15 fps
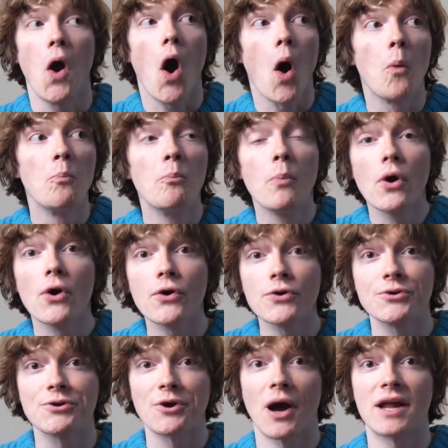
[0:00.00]
A
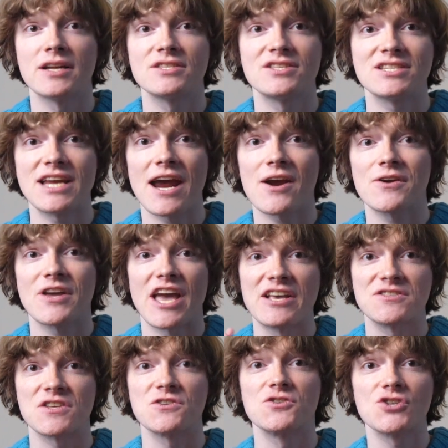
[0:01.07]
murder on a
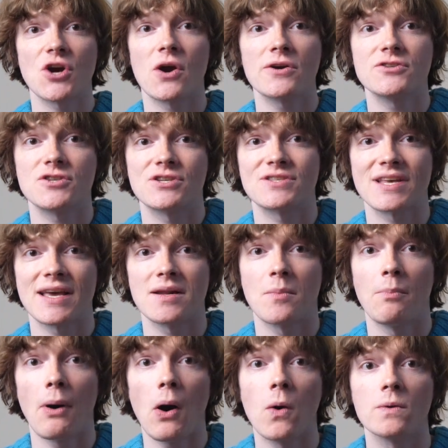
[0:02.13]
staircase. A shark just ate a
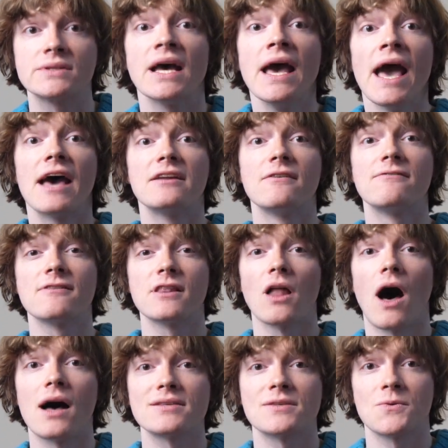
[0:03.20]
boat, and a
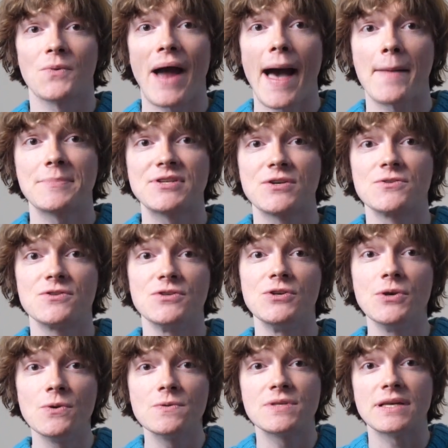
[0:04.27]
velociraptor's
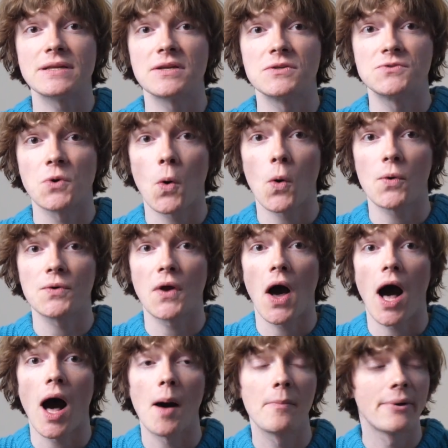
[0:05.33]
using a
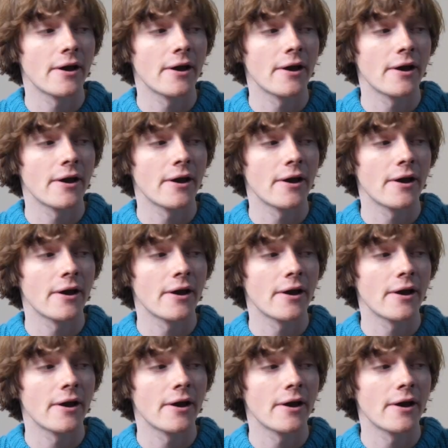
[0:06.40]
doorknob.